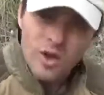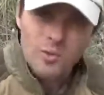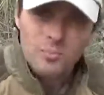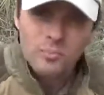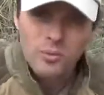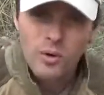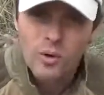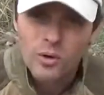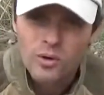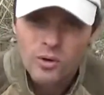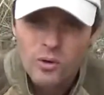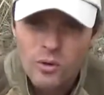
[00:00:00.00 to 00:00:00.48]

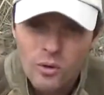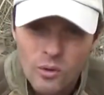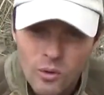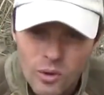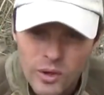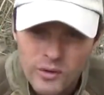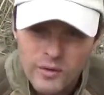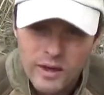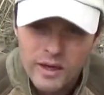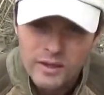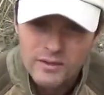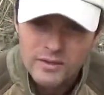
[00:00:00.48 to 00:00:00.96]
don't put
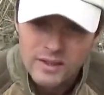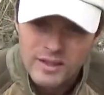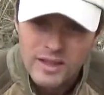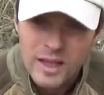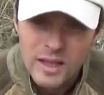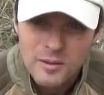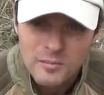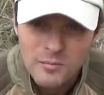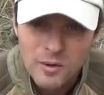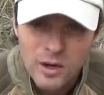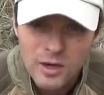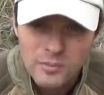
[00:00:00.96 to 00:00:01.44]
all your eggs in
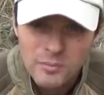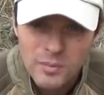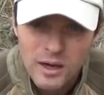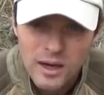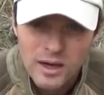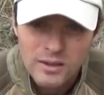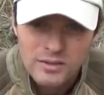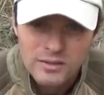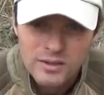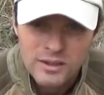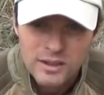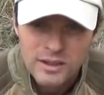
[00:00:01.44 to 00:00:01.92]
that one
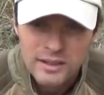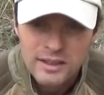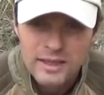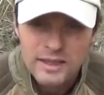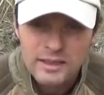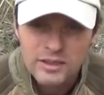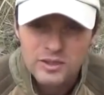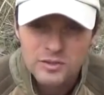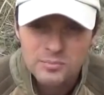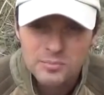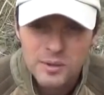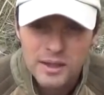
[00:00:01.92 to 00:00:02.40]
basket and
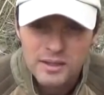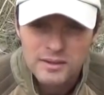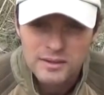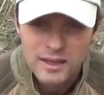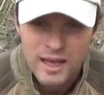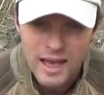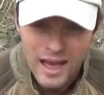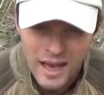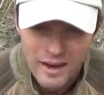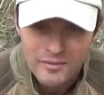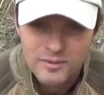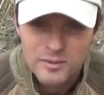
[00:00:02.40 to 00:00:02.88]
then expect
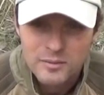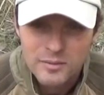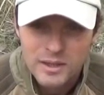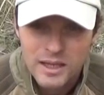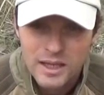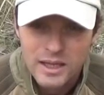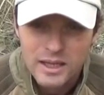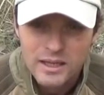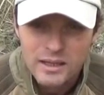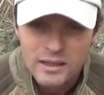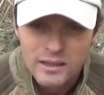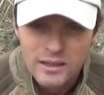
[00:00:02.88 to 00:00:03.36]
to have them
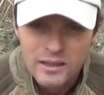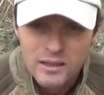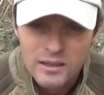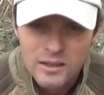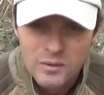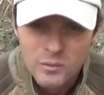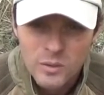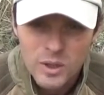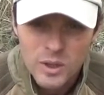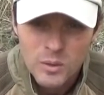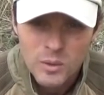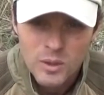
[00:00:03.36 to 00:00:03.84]
there
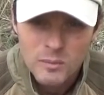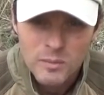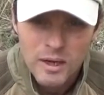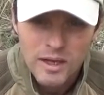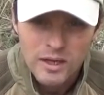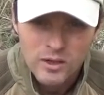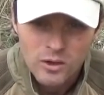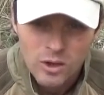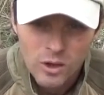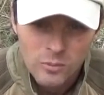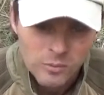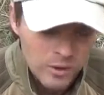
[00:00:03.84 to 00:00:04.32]
when you want to make an